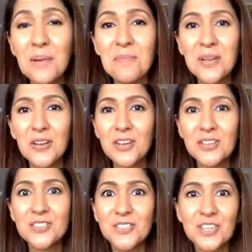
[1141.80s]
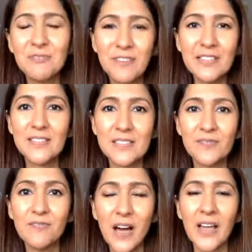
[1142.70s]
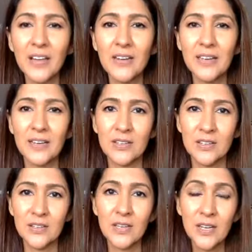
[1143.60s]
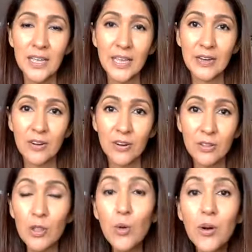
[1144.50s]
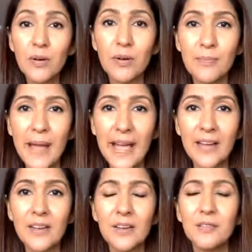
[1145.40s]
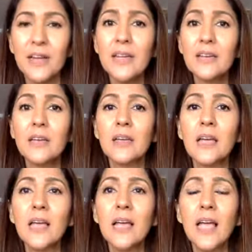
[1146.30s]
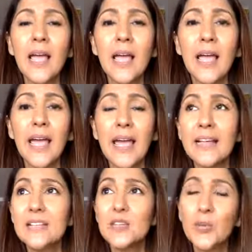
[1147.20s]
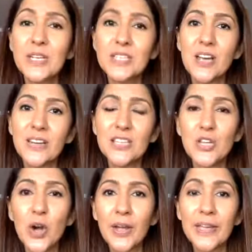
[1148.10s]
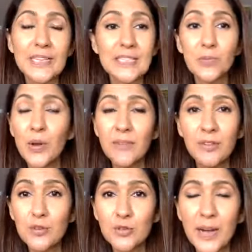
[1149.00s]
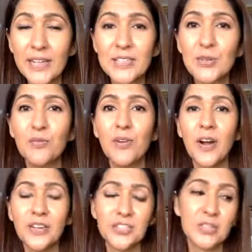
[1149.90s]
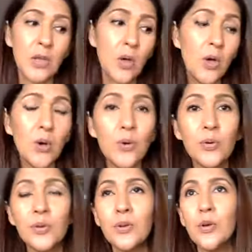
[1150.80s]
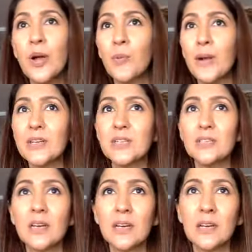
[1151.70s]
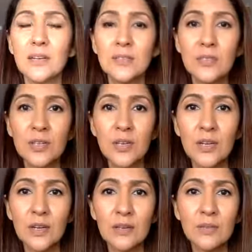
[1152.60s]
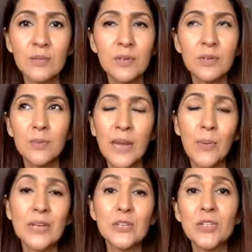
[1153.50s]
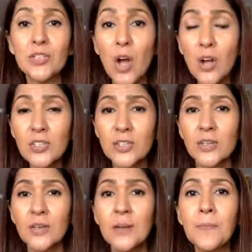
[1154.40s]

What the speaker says: because she felt this fire in her lower back, right? And so we started talking. I said, what have you tried so far? And she said, oh, you know, I went when I went to the doctor,